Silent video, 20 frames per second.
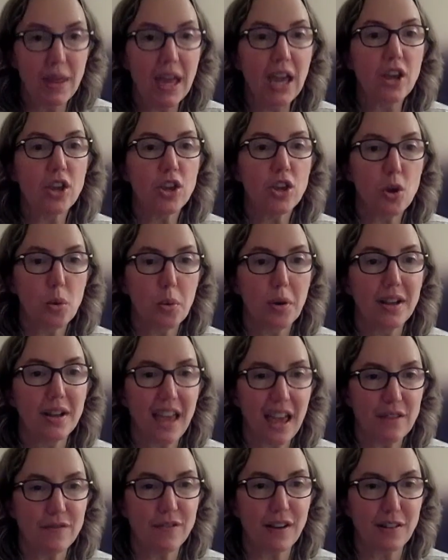you will
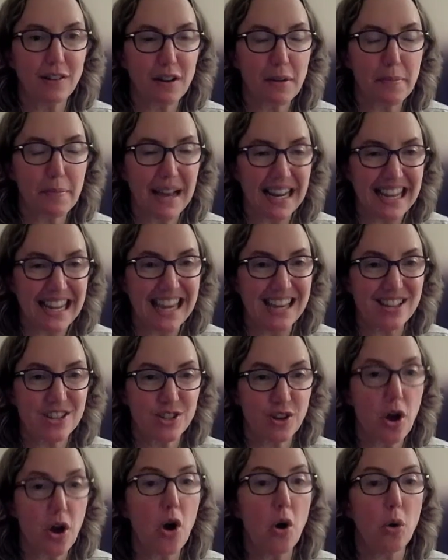get very muddy.
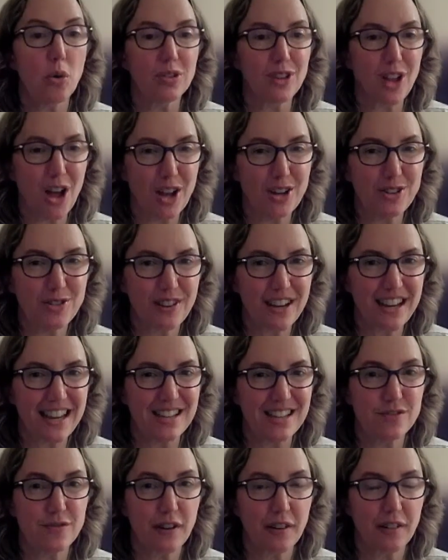So laundry is
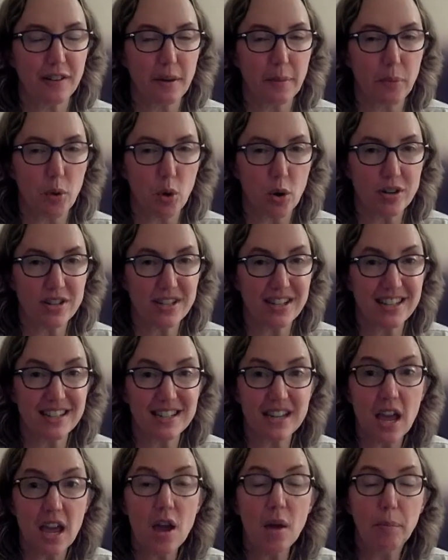very important.
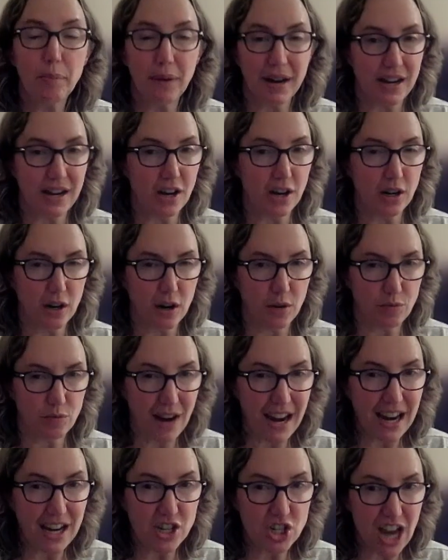Bringing a
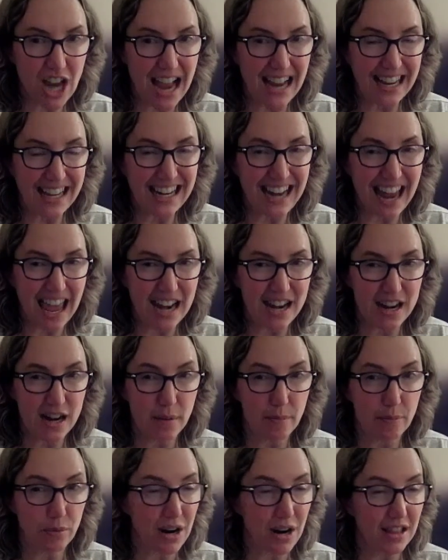rain jacket and an
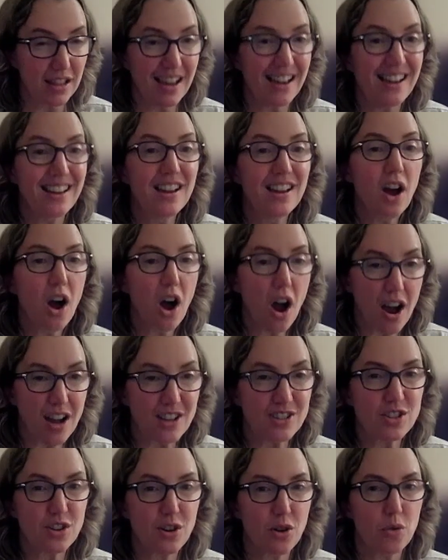umbrella,
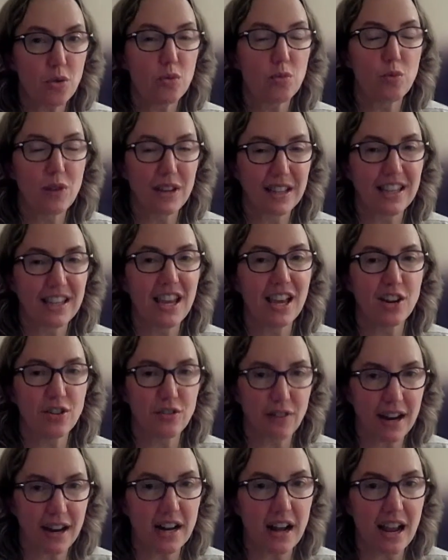also really a
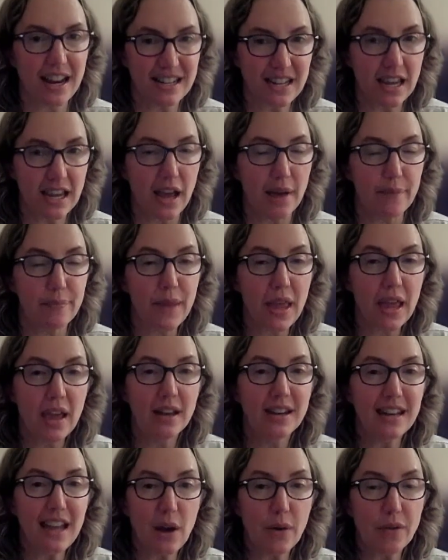great idea.
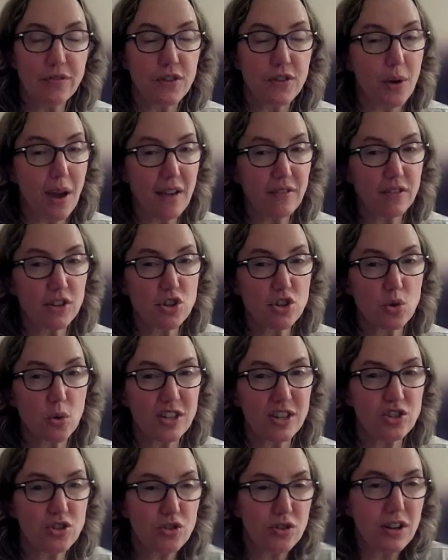Now, if you have a
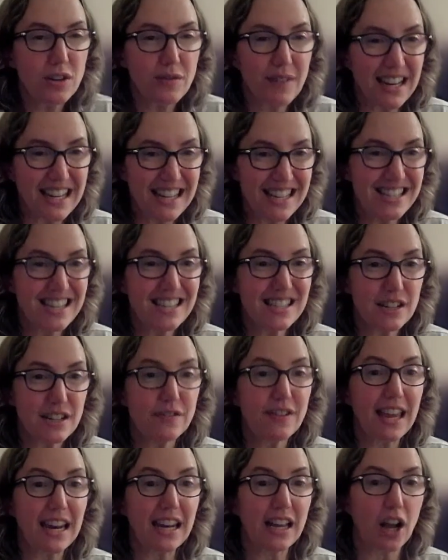choice during rainy season of
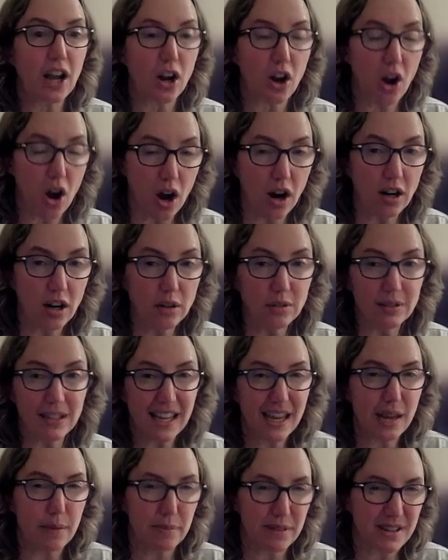getting a car, like
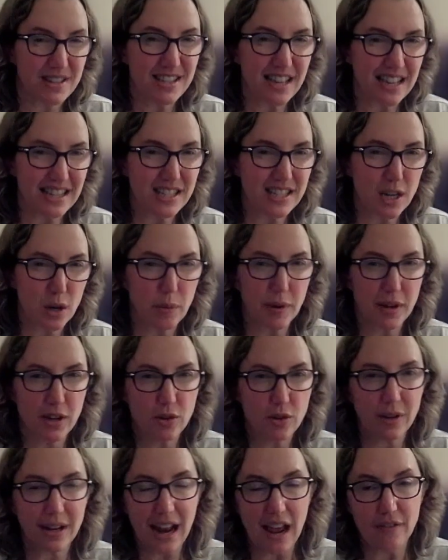in Placencia where you
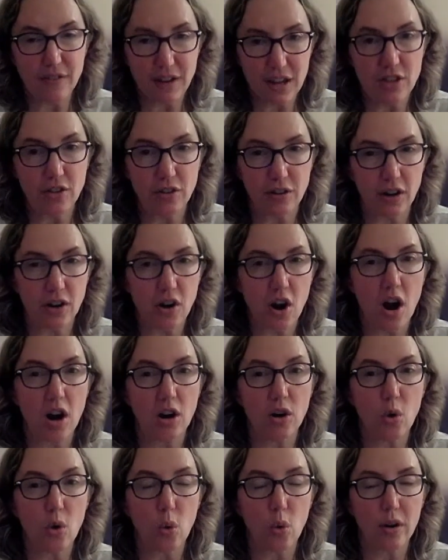could have either a car
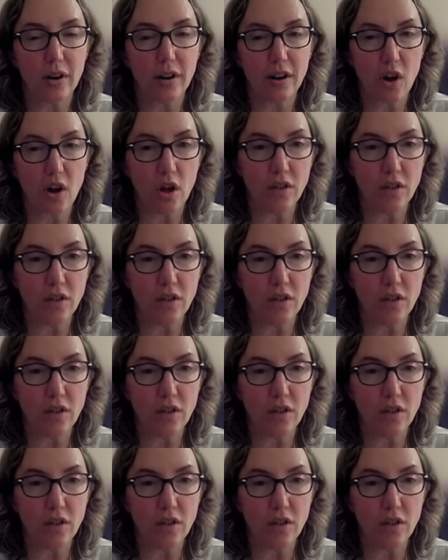or a golf